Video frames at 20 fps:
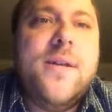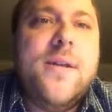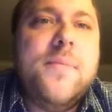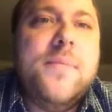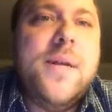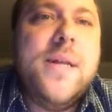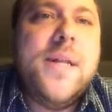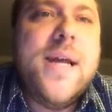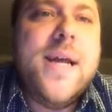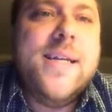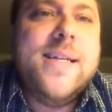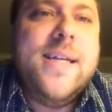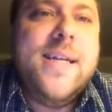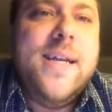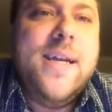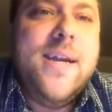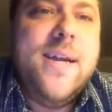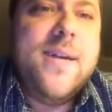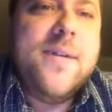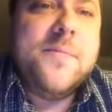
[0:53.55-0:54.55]
I'm glad to
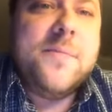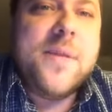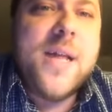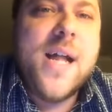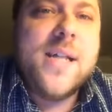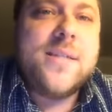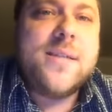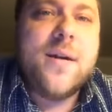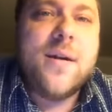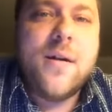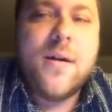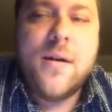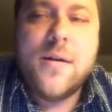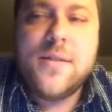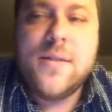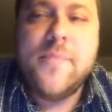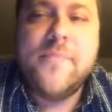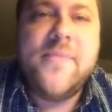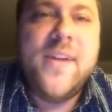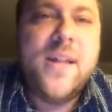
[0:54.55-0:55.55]
hear. Lots of
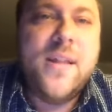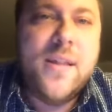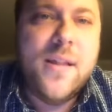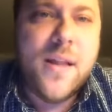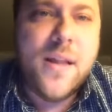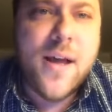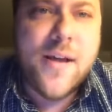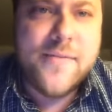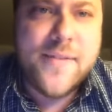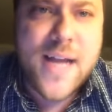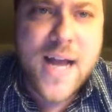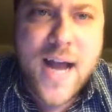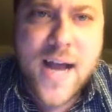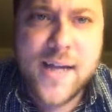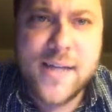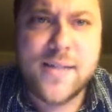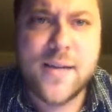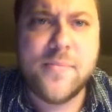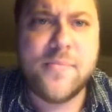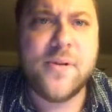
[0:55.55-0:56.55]
hearts. I'm feeling the love,
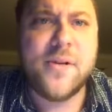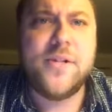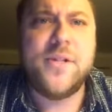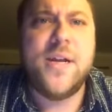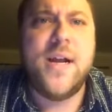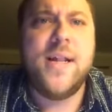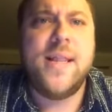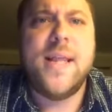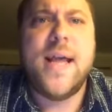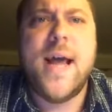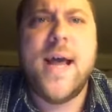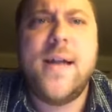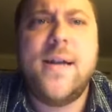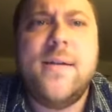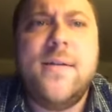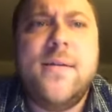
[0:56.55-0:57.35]
guys. I appreciate that.